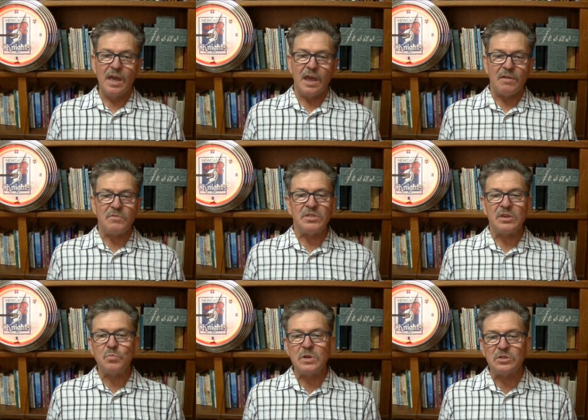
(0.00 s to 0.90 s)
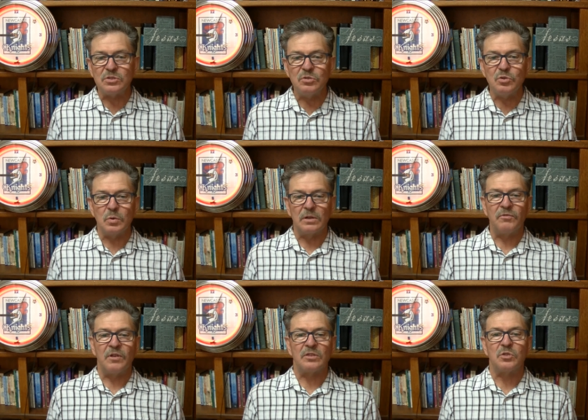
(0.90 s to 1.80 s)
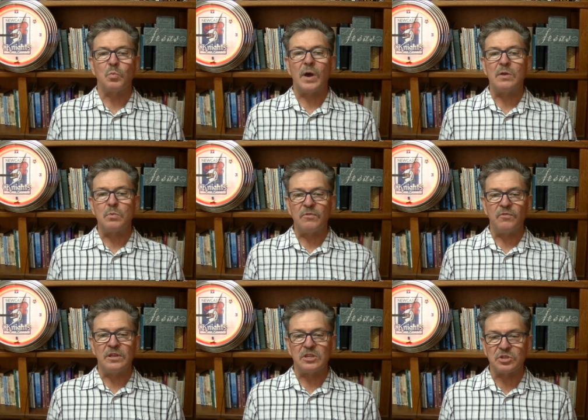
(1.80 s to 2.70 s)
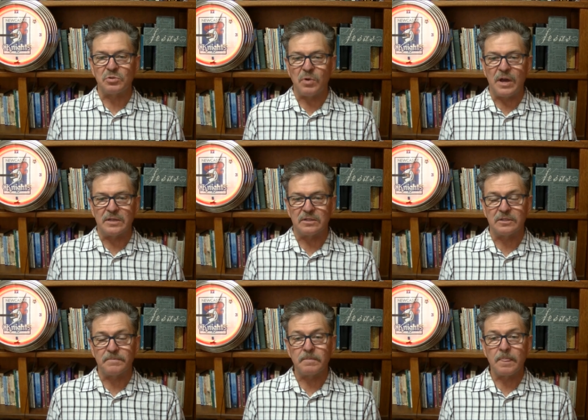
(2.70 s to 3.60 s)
Everything we do will affect the way we finish the race.